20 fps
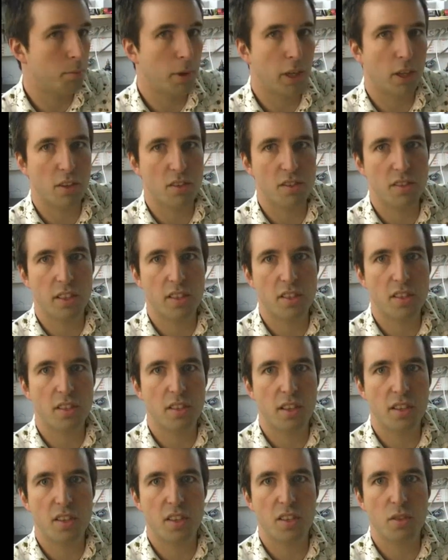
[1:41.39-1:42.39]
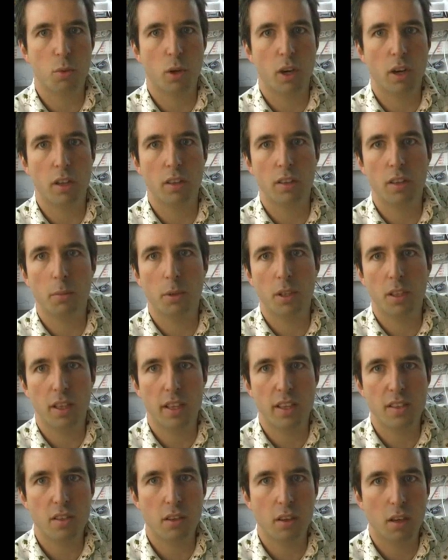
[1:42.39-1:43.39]
because this is what
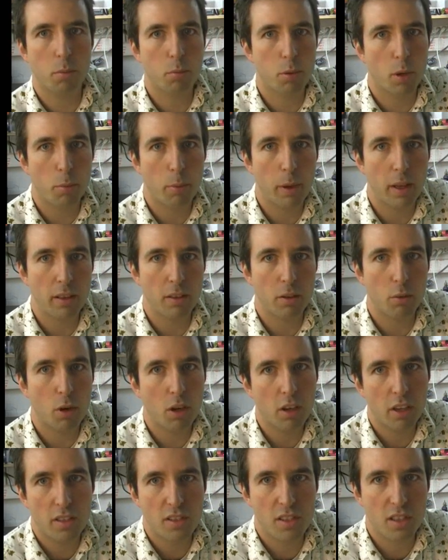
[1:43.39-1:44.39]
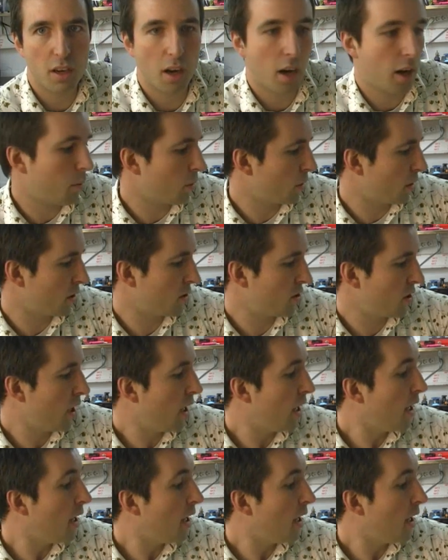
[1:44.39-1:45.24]
ultimately is going to propel the rocket skyward.